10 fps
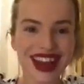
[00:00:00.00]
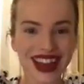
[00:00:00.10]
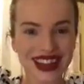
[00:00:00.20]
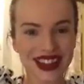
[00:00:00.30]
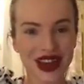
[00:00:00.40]

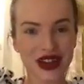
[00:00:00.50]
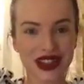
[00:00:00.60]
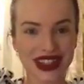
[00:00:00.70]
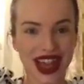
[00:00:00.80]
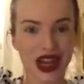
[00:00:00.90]
So I know
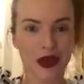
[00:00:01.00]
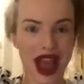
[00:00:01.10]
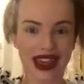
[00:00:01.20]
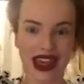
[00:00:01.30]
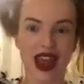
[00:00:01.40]
this is kind of
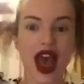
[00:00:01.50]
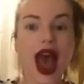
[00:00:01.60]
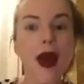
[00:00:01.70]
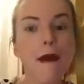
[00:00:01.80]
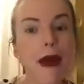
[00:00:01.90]
wacky.
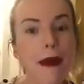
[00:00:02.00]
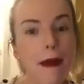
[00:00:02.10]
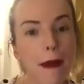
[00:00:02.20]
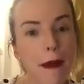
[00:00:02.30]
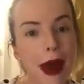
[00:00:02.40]

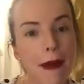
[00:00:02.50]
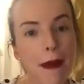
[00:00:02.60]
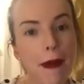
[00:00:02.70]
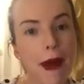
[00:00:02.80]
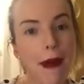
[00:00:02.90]

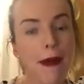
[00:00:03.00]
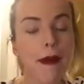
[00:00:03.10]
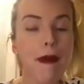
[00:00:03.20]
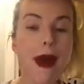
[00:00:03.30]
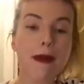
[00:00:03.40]

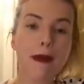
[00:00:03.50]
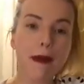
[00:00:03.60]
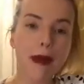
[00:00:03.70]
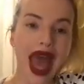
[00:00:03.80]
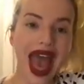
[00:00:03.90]
Ba-ba-ba-ba-ba.
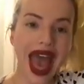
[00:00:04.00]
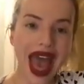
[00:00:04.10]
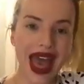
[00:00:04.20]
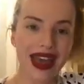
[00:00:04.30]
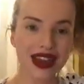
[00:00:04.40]

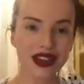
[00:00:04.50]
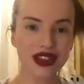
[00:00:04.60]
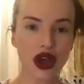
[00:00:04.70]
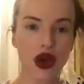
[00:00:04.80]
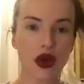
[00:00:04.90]

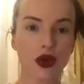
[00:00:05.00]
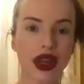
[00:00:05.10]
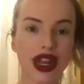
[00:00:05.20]
So we're going to